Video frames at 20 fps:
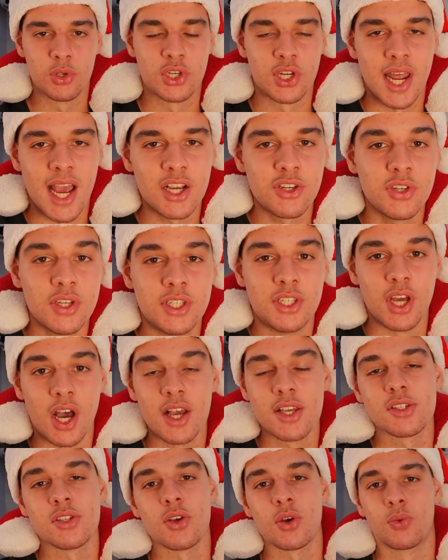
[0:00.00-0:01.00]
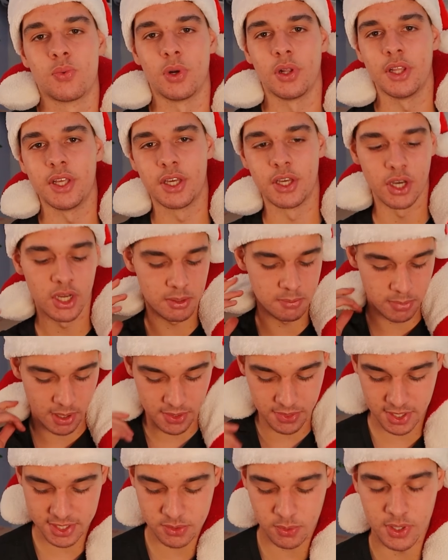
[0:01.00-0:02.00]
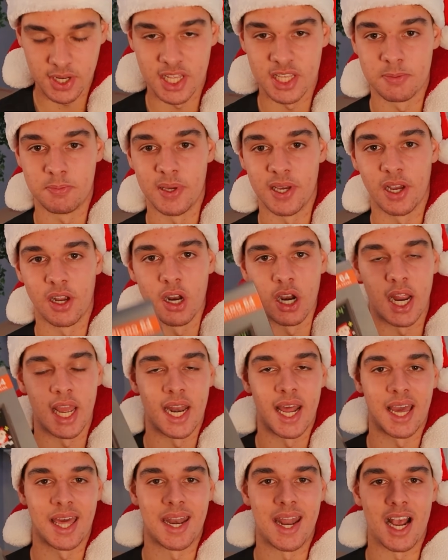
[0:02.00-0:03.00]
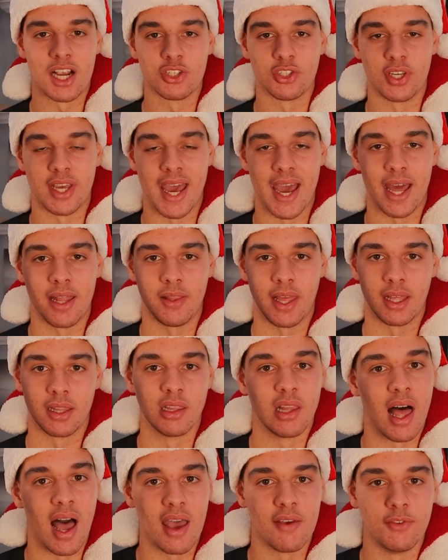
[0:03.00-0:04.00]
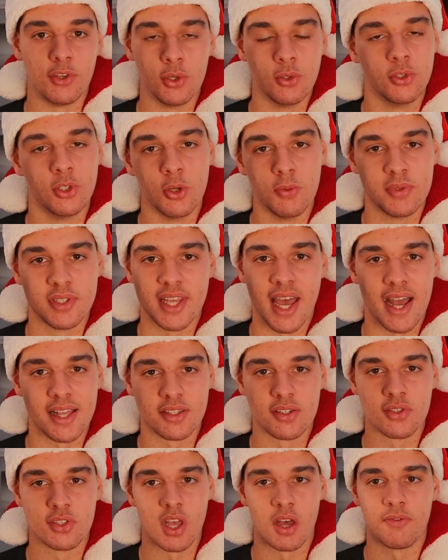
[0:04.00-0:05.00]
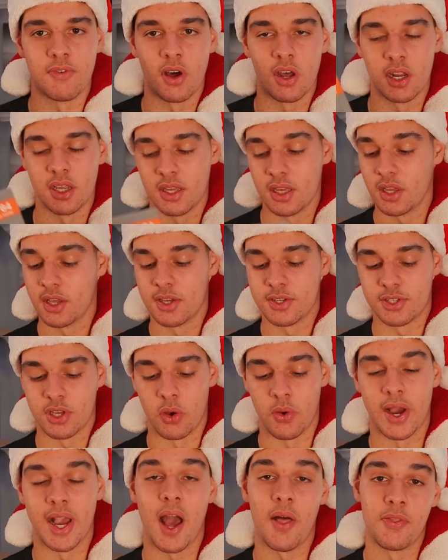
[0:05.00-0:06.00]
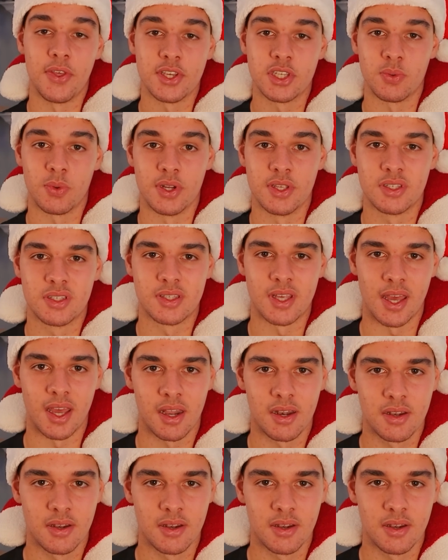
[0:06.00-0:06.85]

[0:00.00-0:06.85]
which it actually does look really good, but this one is bigger and I can actually add like live YouTube stats and stuff on it. So I got this one instead.